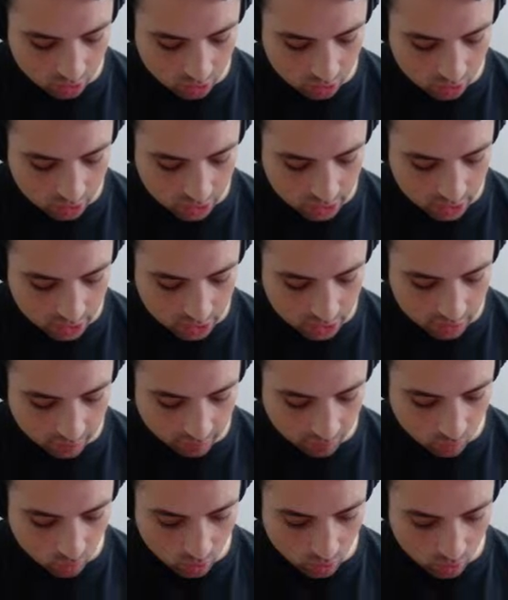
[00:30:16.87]

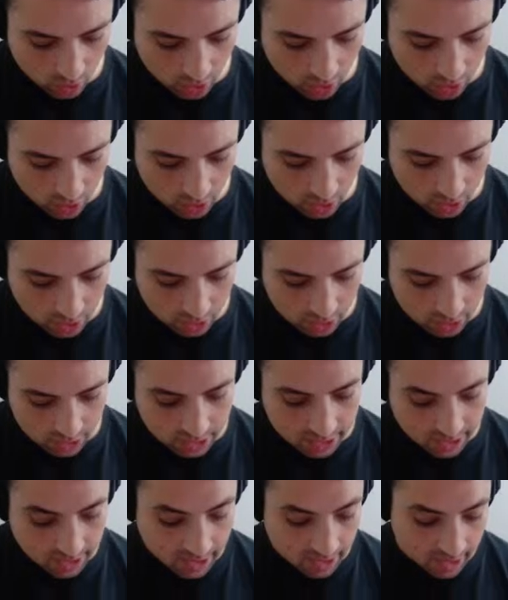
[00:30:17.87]
64 is
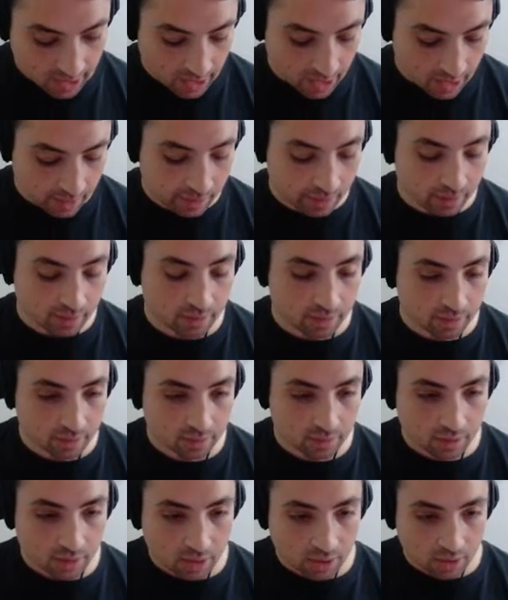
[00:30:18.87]
10.
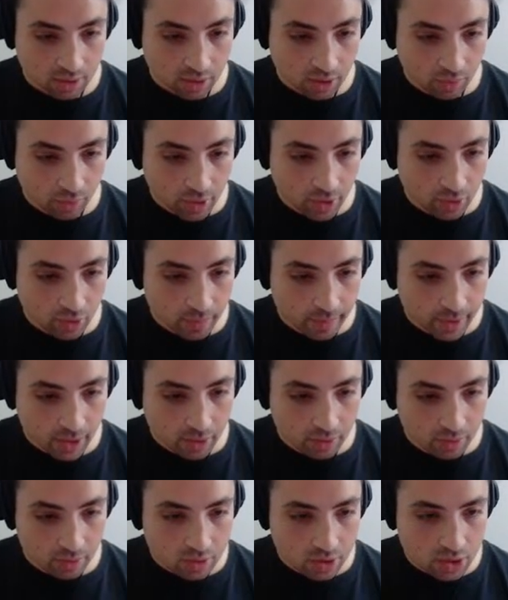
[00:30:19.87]

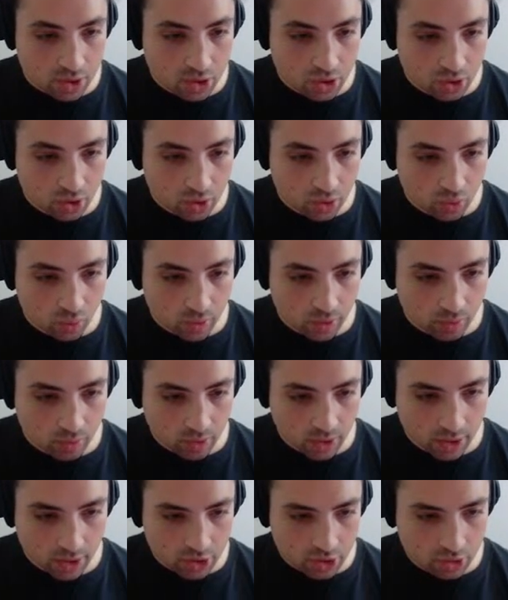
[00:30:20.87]
Roundabout. So we
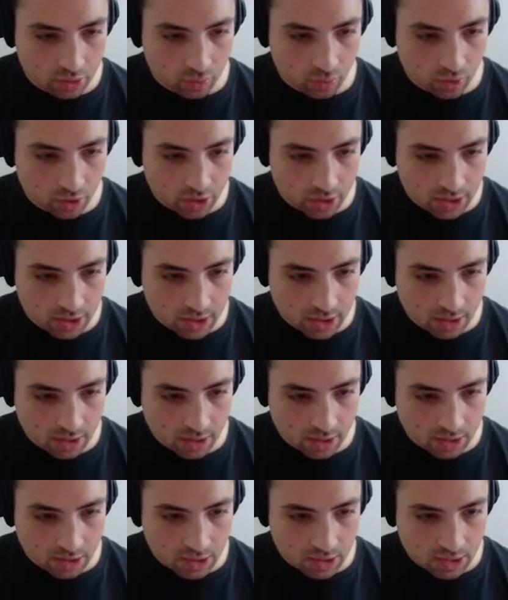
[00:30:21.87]
actually want to set
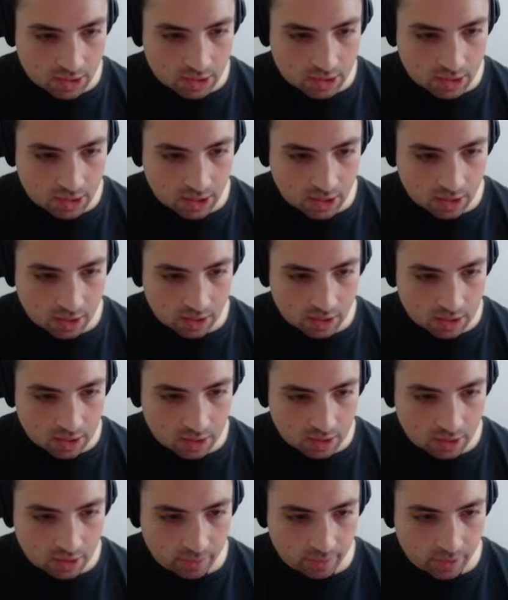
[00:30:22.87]
this at 10. It's
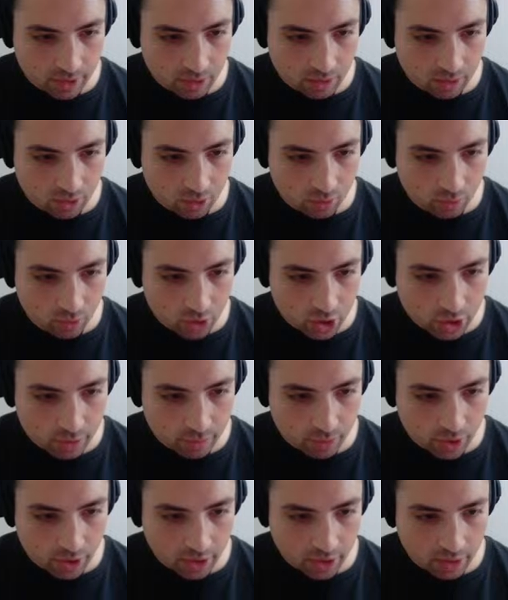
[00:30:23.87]
going to be a little more
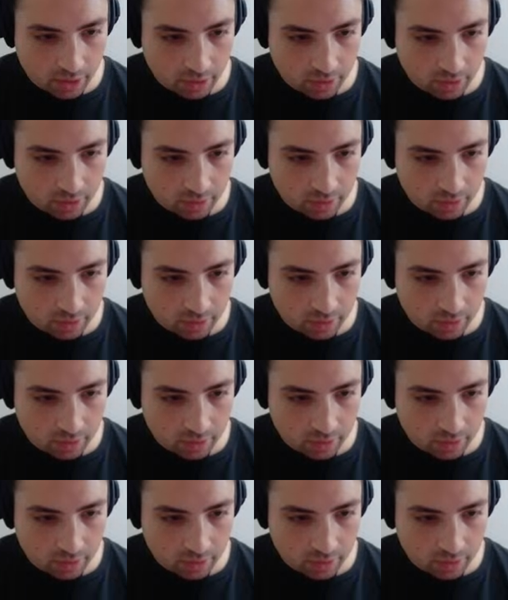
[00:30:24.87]
spread out.